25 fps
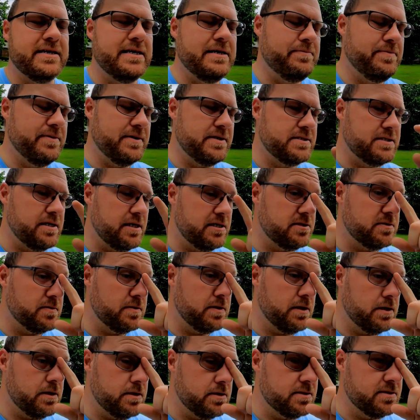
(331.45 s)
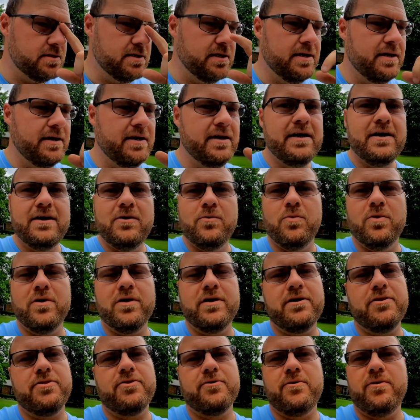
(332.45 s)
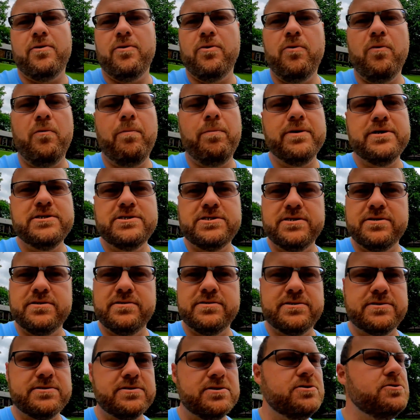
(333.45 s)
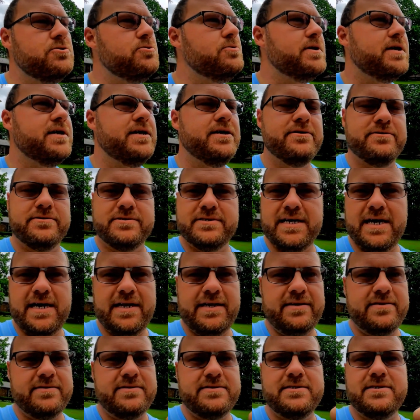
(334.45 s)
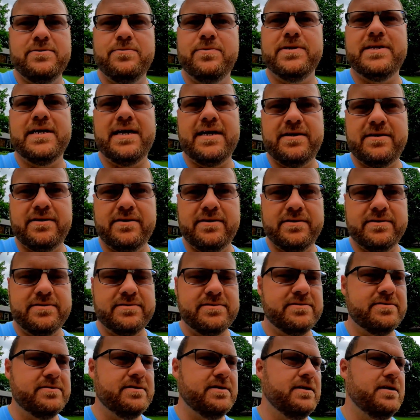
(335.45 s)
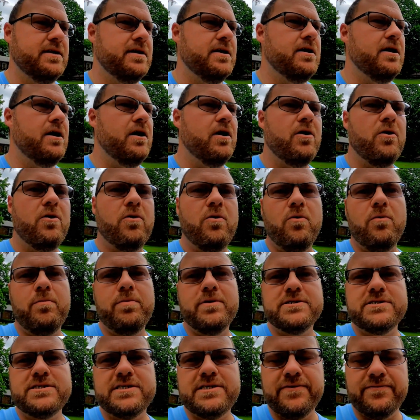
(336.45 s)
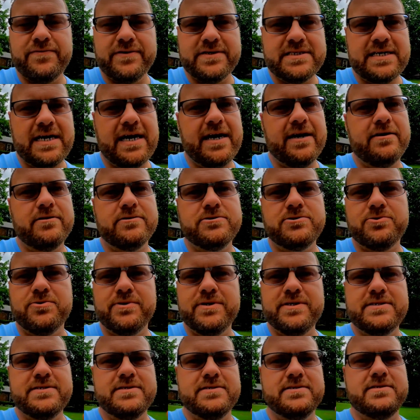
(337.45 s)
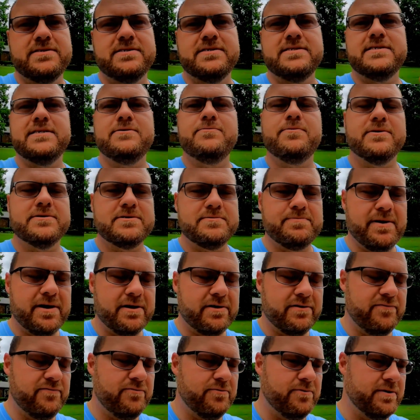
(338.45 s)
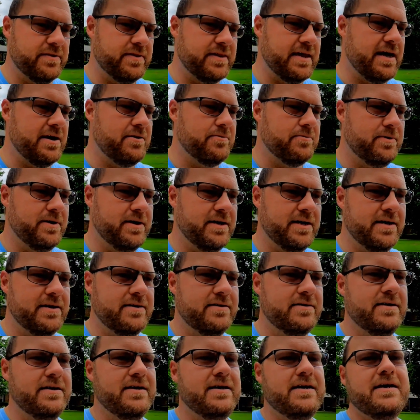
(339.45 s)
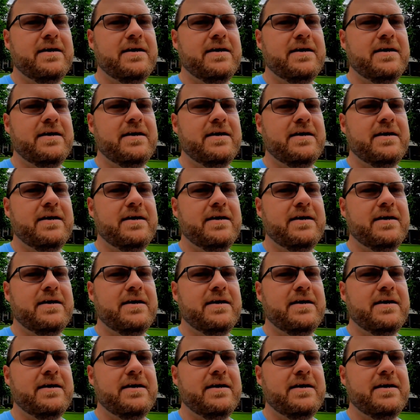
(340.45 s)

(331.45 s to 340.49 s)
Keep in touch because we're gonna throw a whole bunch of slew of gears at it, see what that does. Whole bunch of different tire choices to see what's better for it that way.